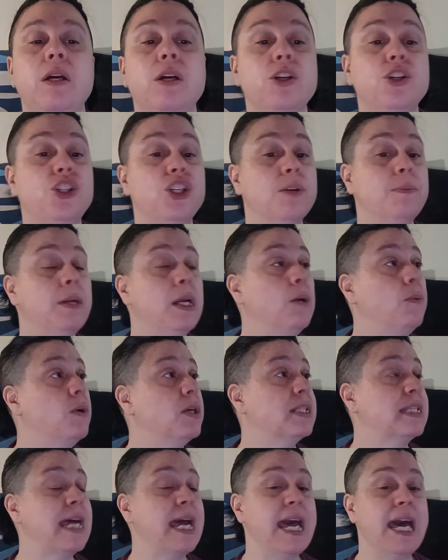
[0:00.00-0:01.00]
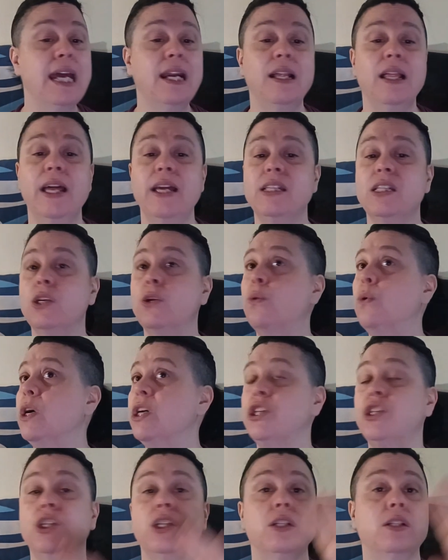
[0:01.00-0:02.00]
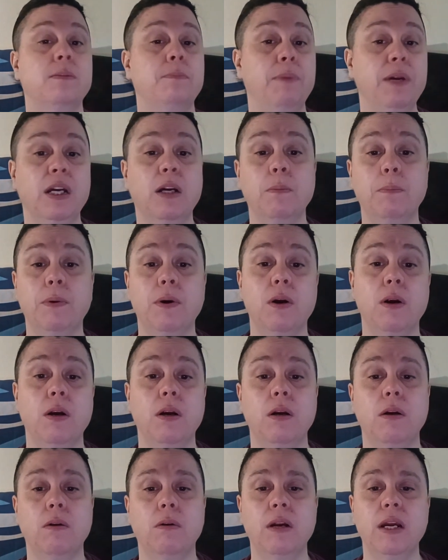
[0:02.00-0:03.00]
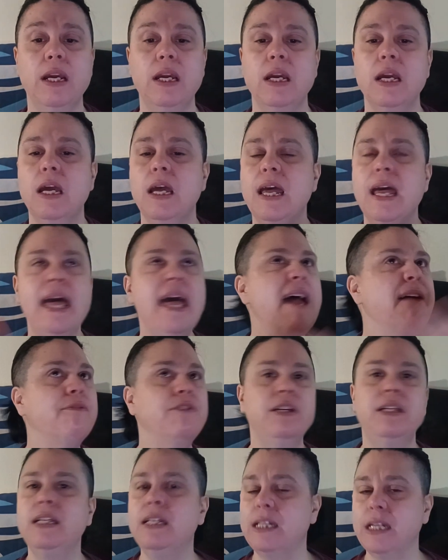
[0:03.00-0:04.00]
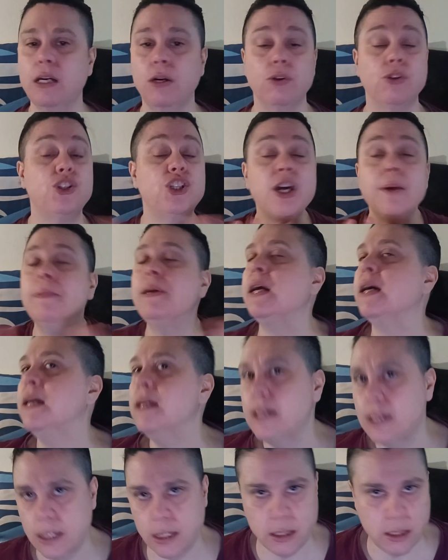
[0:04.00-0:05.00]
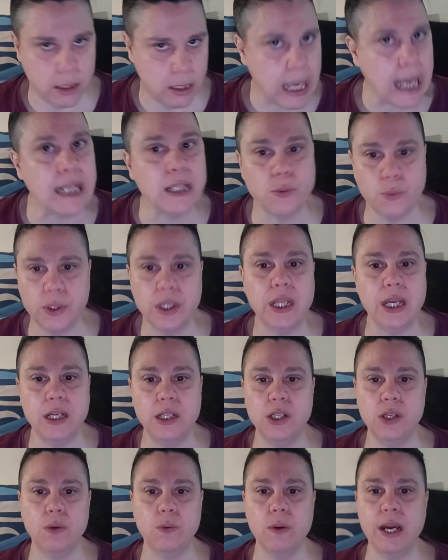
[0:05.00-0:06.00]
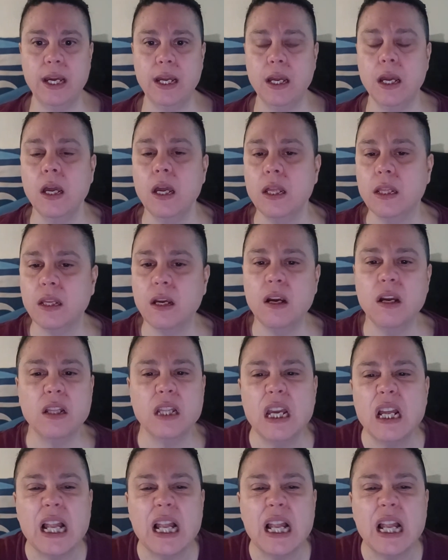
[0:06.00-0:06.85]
Gemini wants to analyze and question and pick apart, right? Every detail. Geminis, that's what they do, right? They're